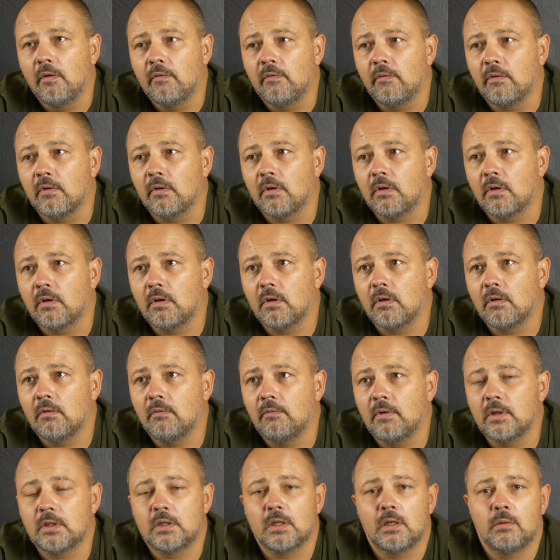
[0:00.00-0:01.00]

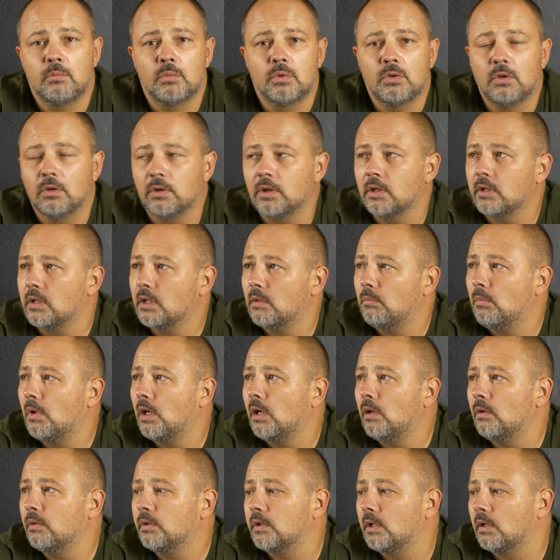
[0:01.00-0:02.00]
what I am talking
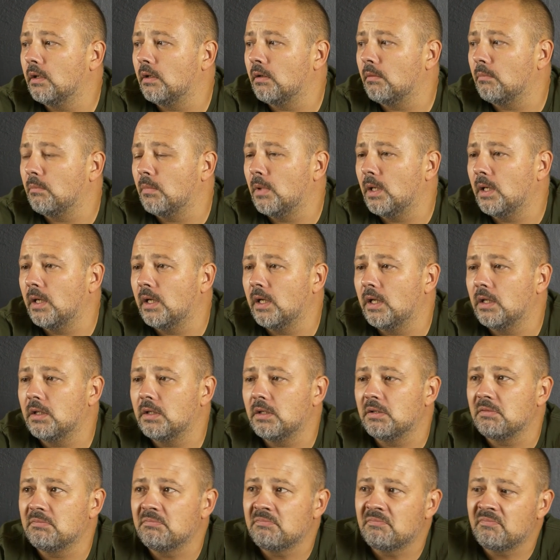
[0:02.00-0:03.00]
about.
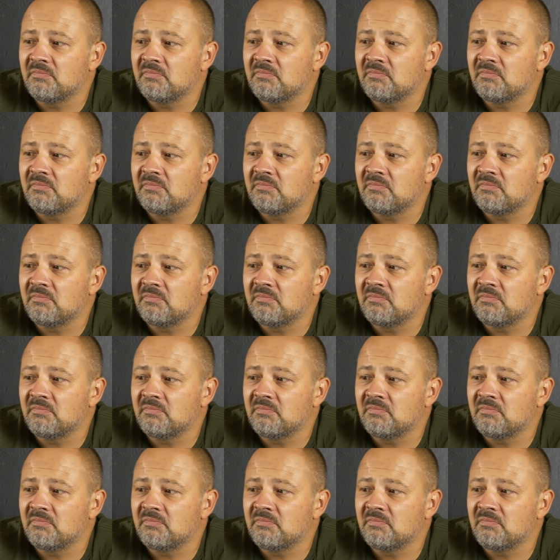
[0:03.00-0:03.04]
But